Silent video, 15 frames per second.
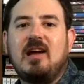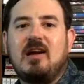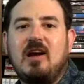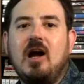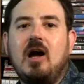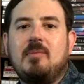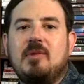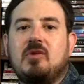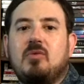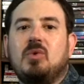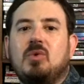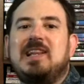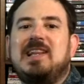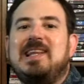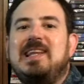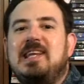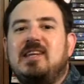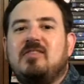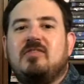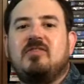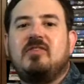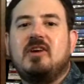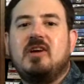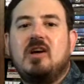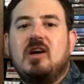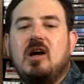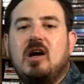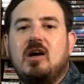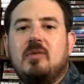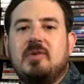that comic relief,
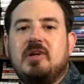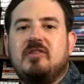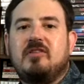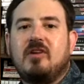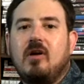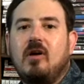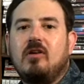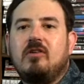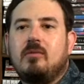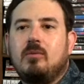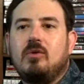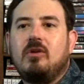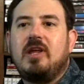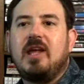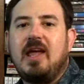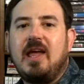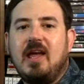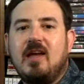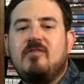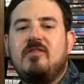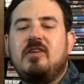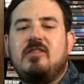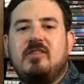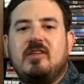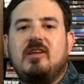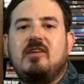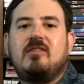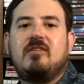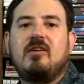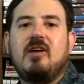because there are some really heavy
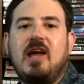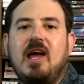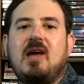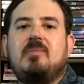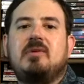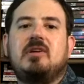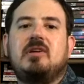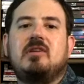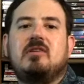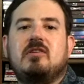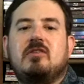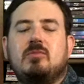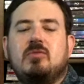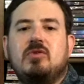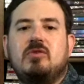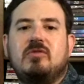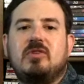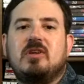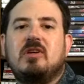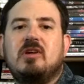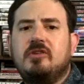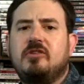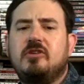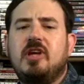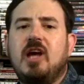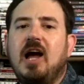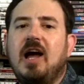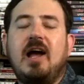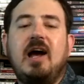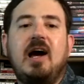things that are happening in this movie. So
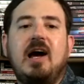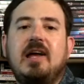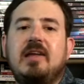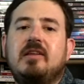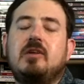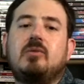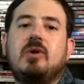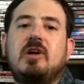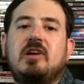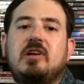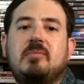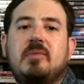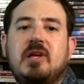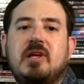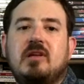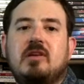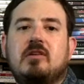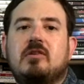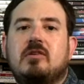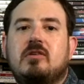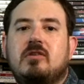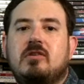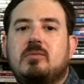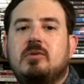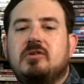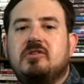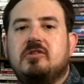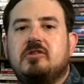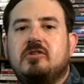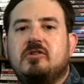yeah, I highly recommend
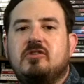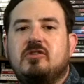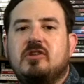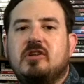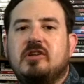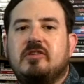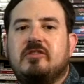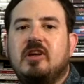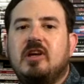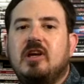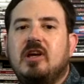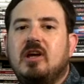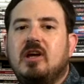Kubo and the Two Strings.